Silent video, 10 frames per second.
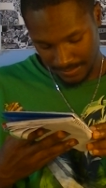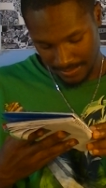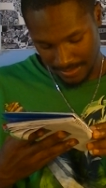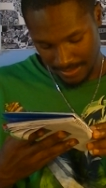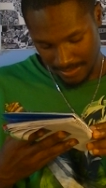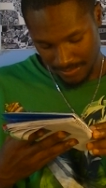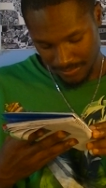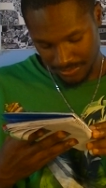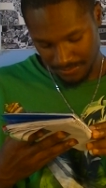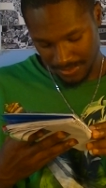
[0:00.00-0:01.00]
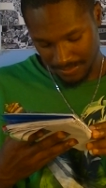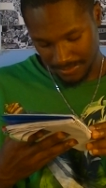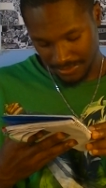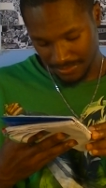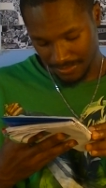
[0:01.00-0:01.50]
Uh, would you be open
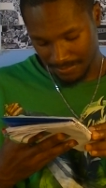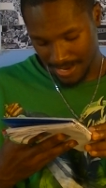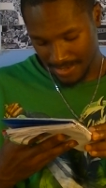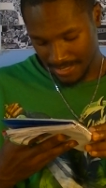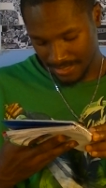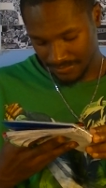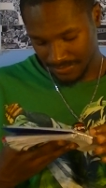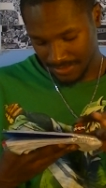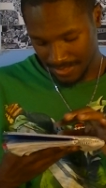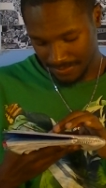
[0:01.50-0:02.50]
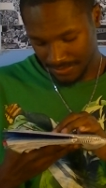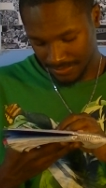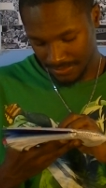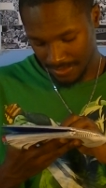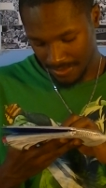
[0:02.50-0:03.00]
to do a podcast with subs,
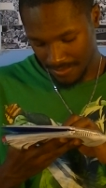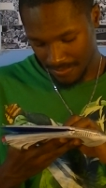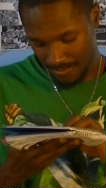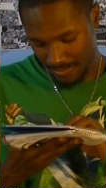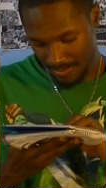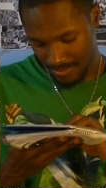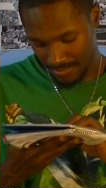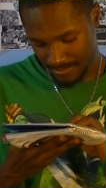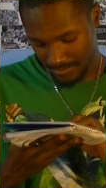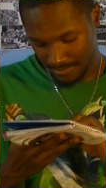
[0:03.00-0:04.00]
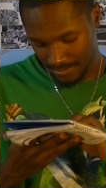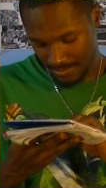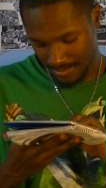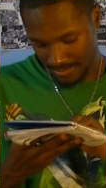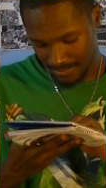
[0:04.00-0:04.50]
solo, or
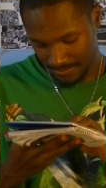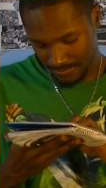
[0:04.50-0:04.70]
uh,